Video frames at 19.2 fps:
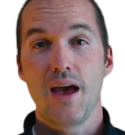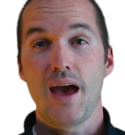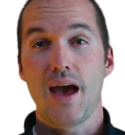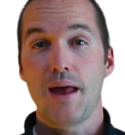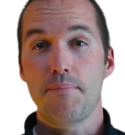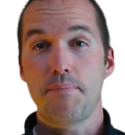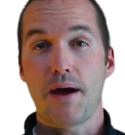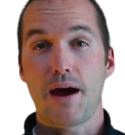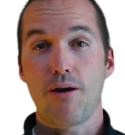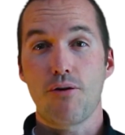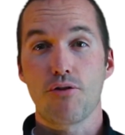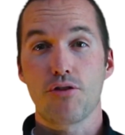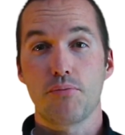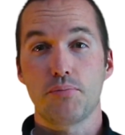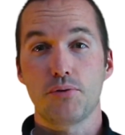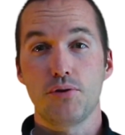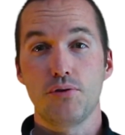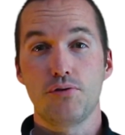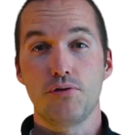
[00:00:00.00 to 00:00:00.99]
and power the
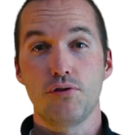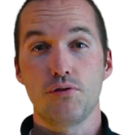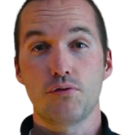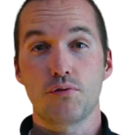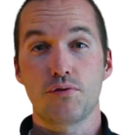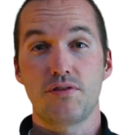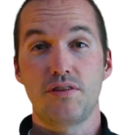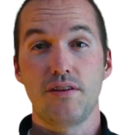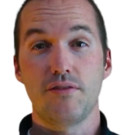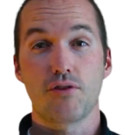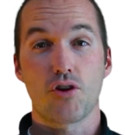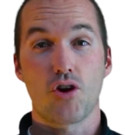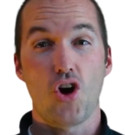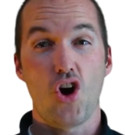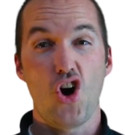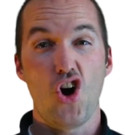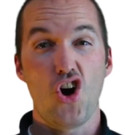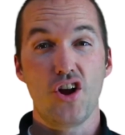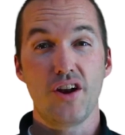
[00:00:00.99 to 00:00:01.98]
Bluetooth receiver
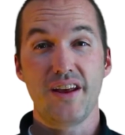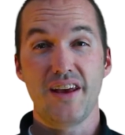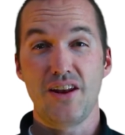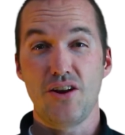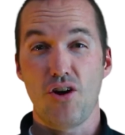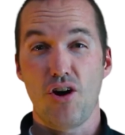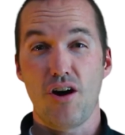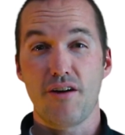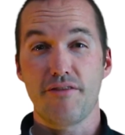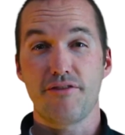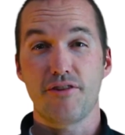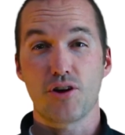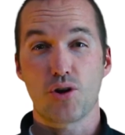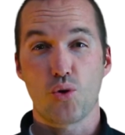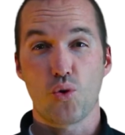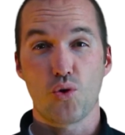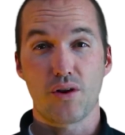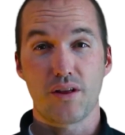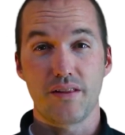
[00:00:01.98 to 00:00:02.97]
on and off
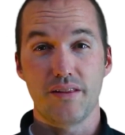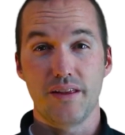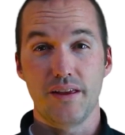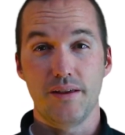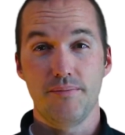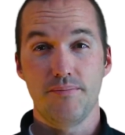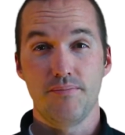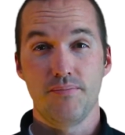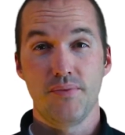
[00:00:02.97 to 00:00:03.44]
accordingly.